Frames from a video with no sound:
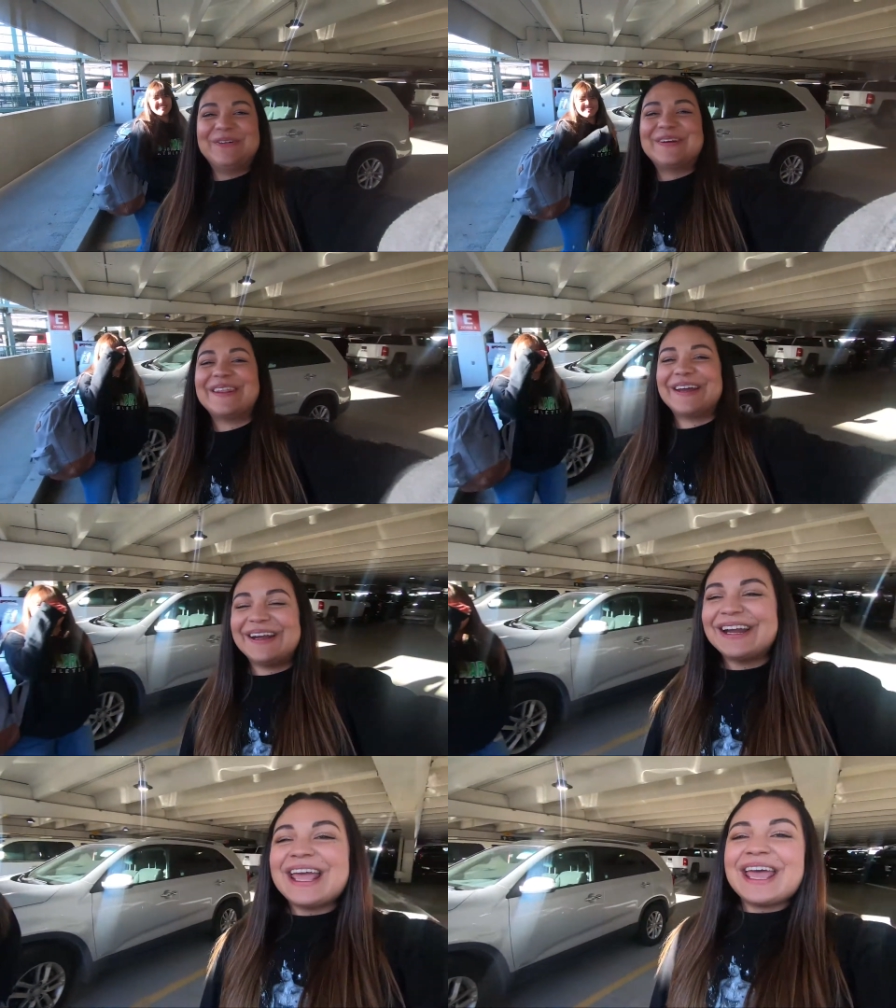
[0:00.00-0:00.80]
over
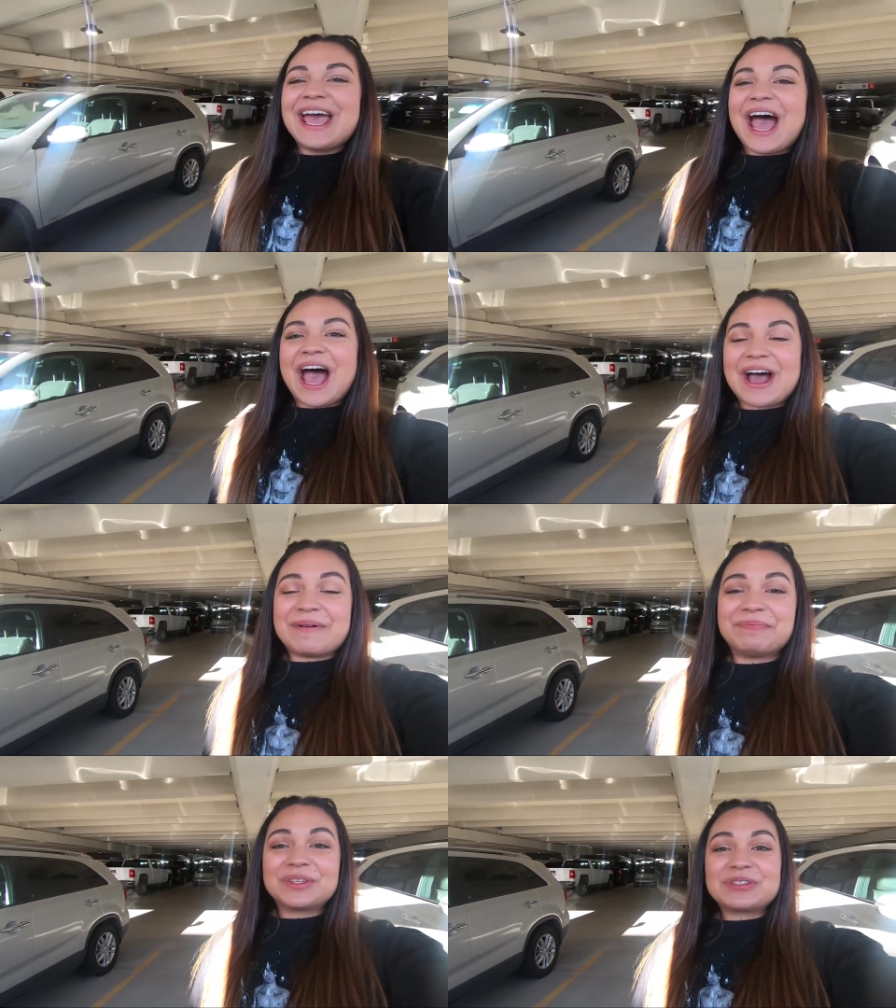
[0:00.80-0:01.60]
there.
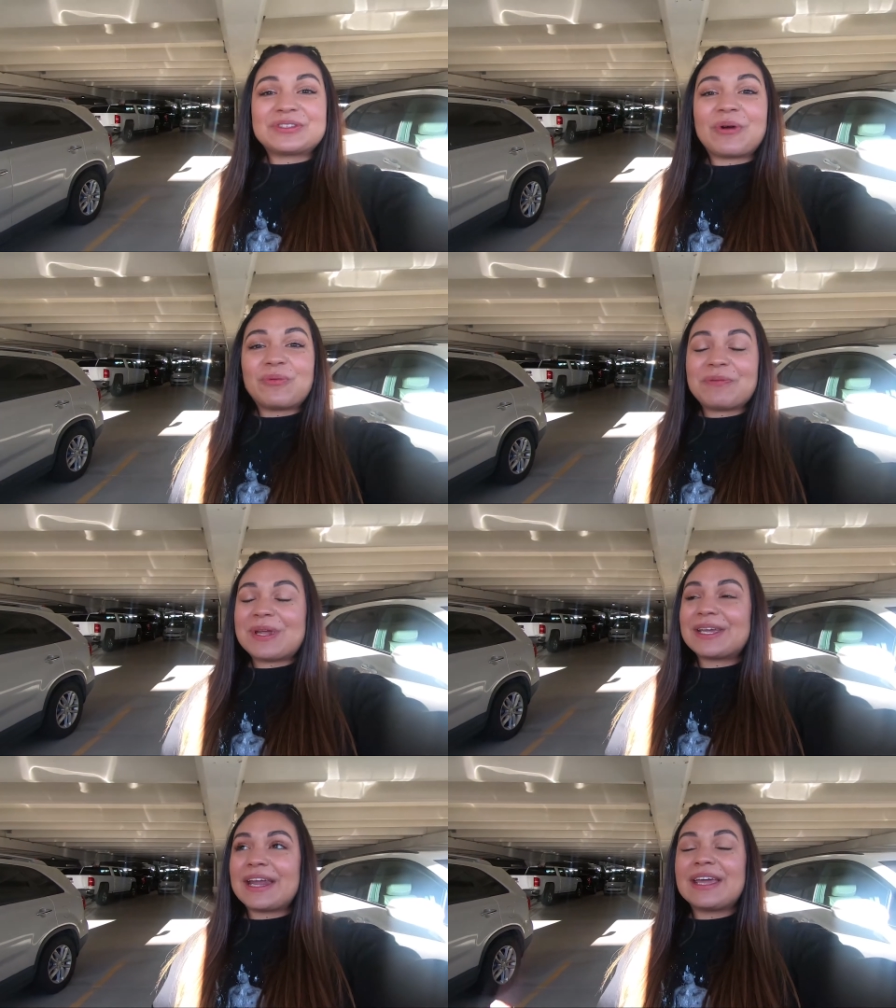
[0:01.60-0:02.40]
Um, so we've
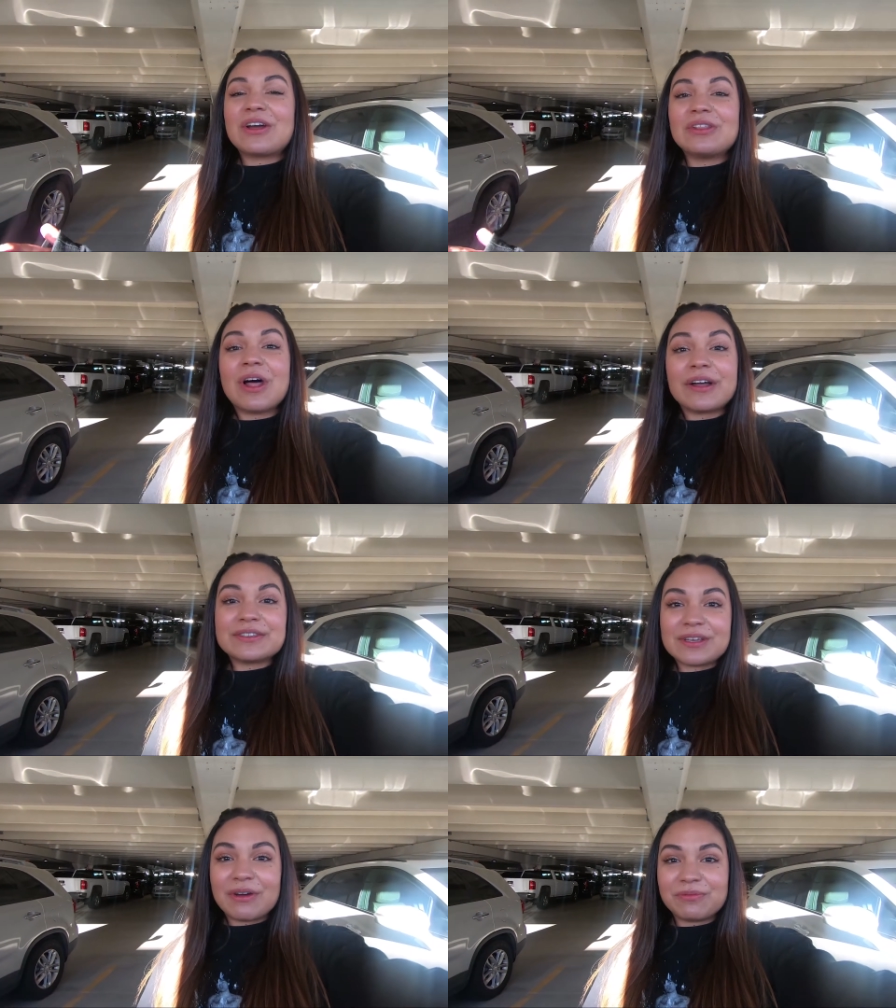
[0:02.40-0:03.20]
been getting
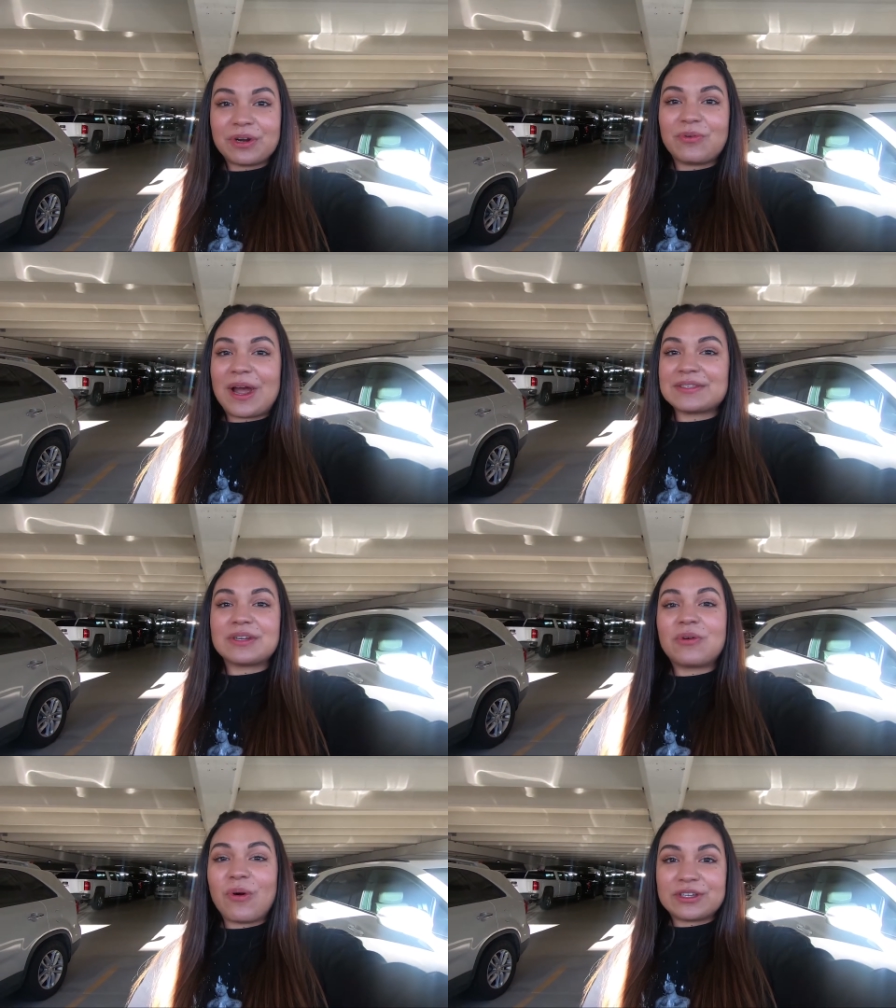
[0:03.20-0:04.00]
lots of requests
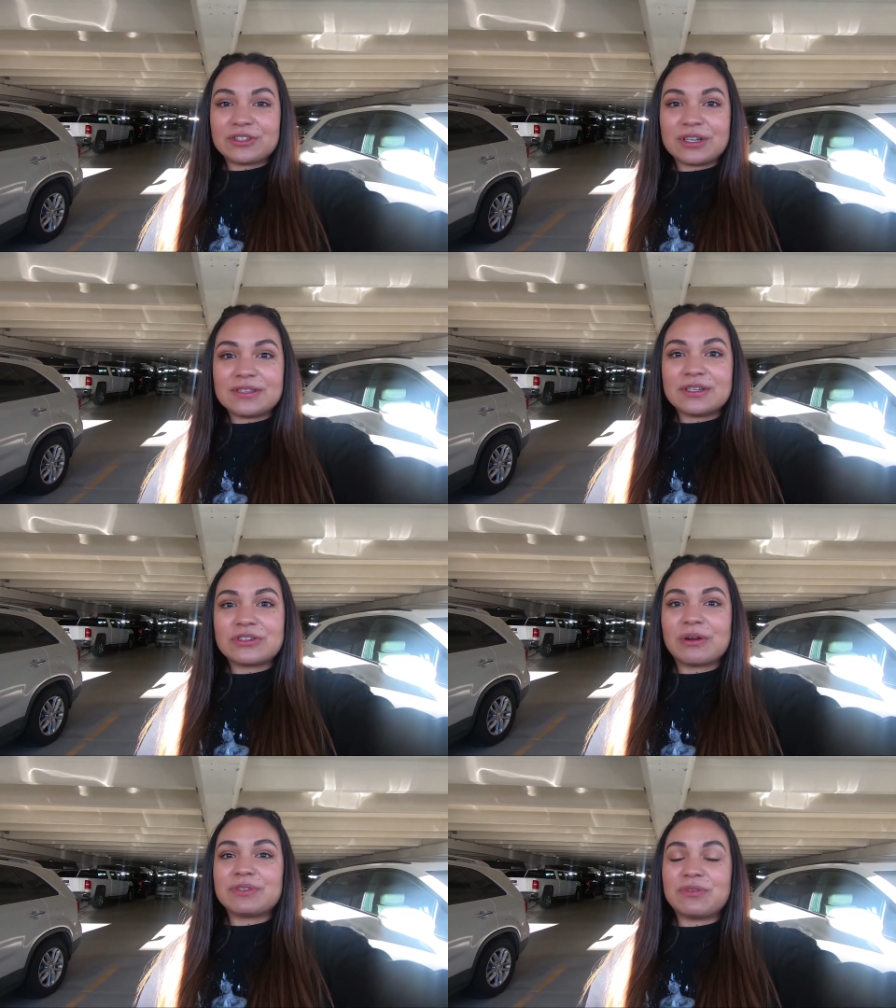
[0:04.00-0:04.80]
and questions in
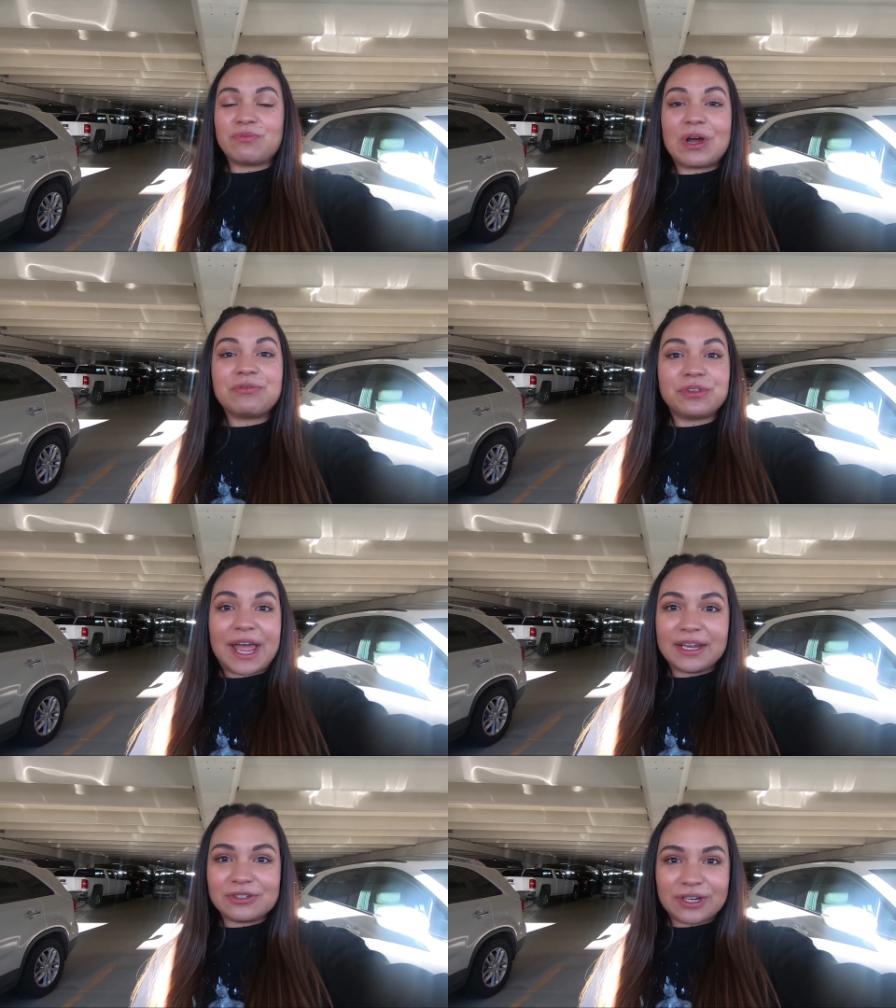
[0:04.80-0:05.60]
terms of what
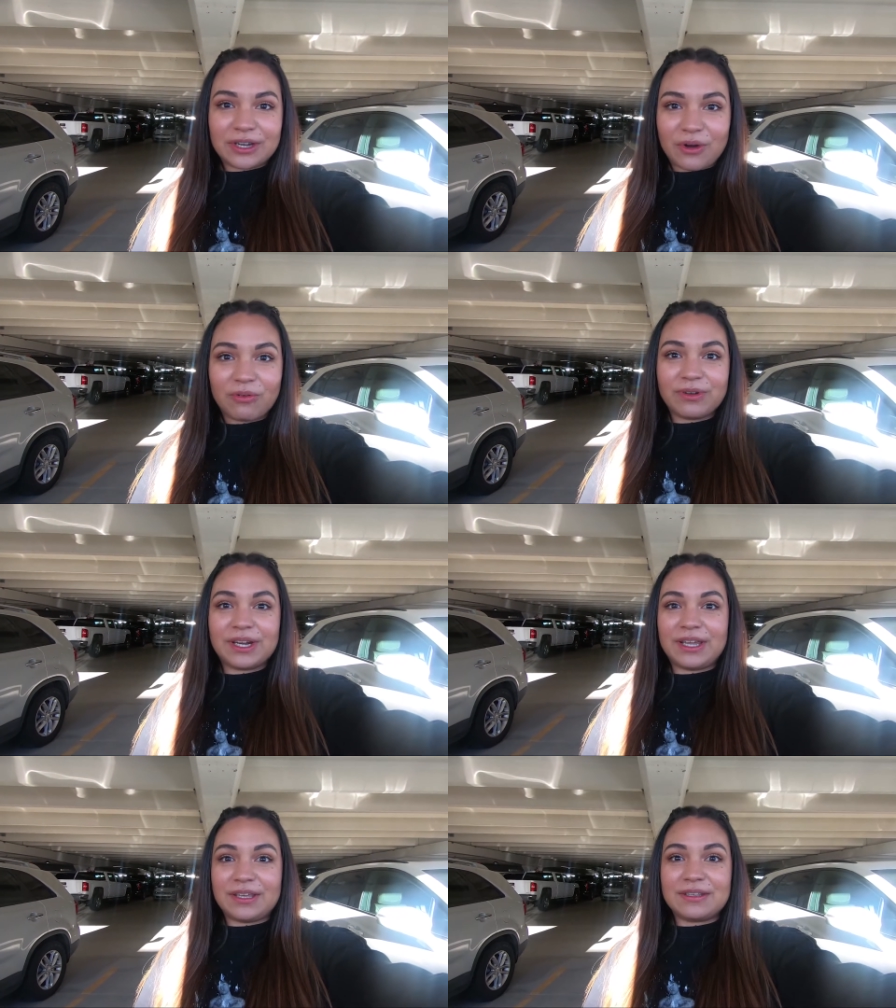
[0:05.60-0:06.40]
flying during
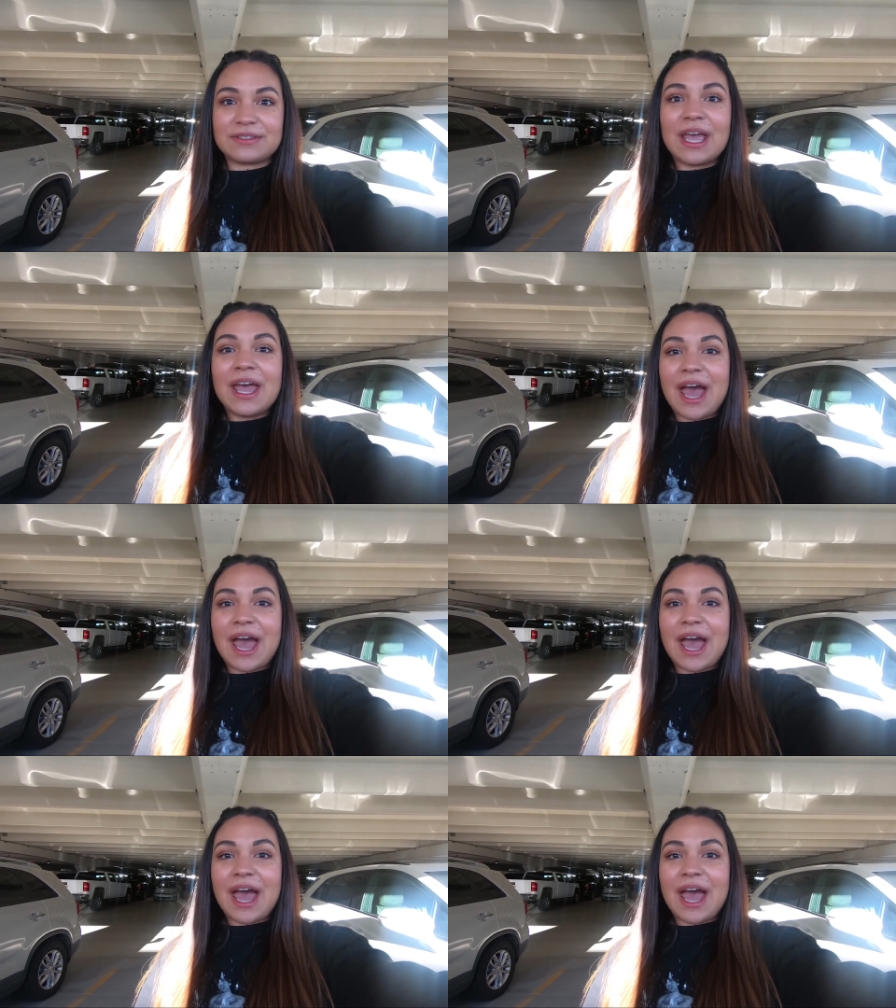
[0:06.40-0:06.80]
COVID is